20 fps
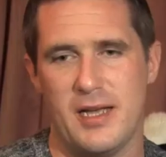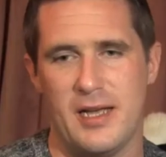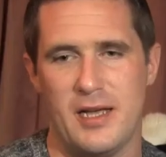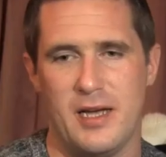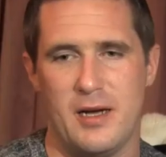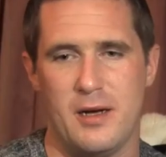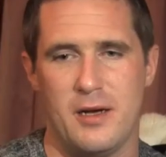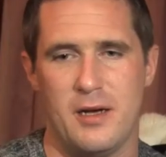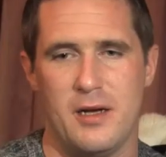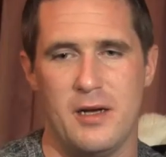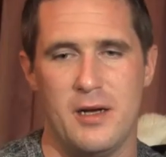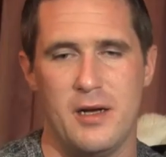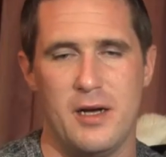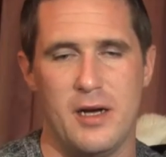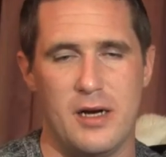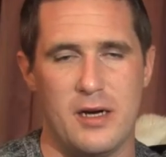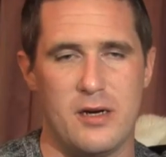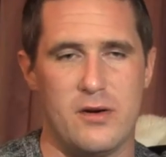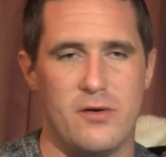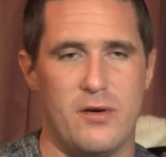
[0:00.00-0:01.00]
a uh,
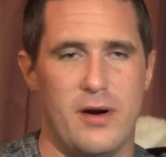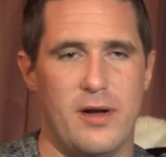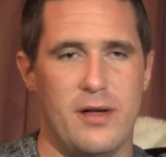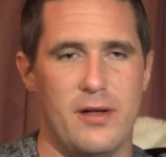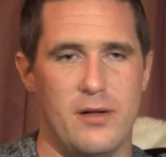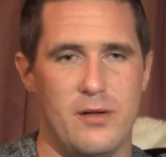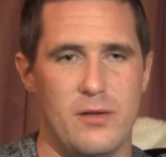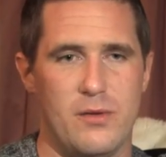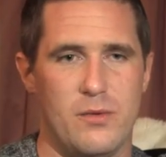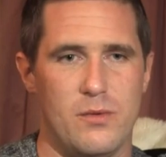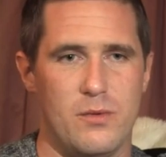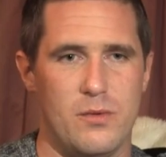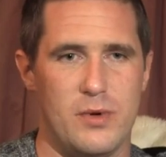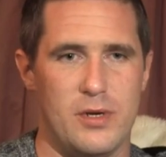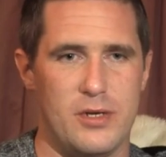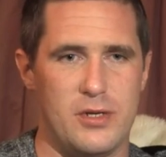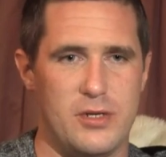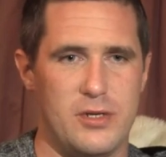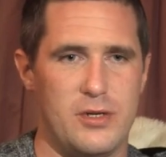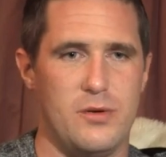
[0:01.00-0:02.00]
a grail
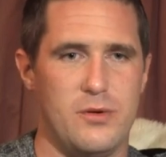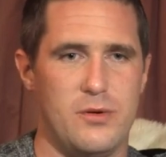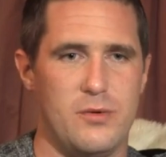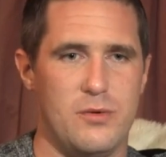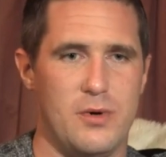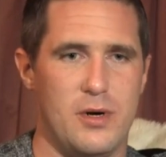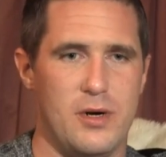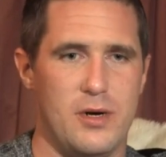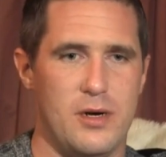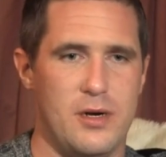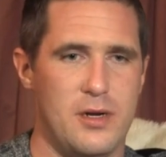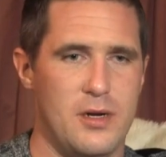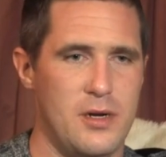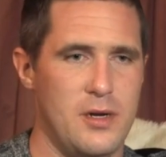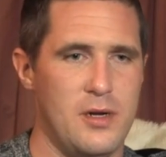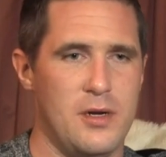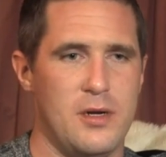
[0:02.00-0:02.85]
which you uh,